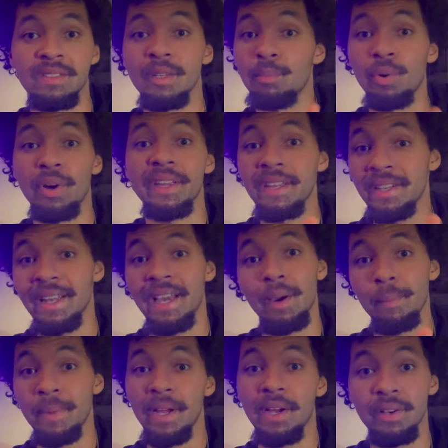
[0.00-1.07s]
to breaking
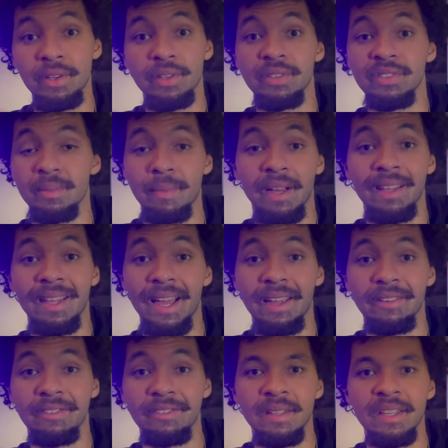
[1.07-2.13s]
down barriers in my
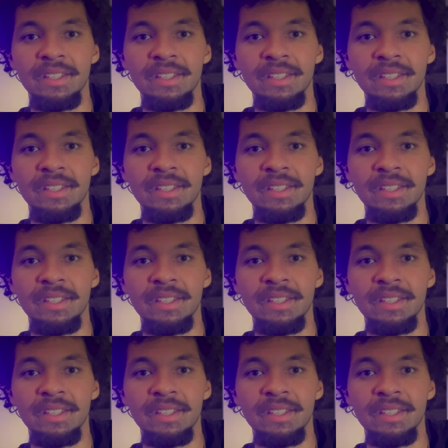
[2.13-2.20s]
life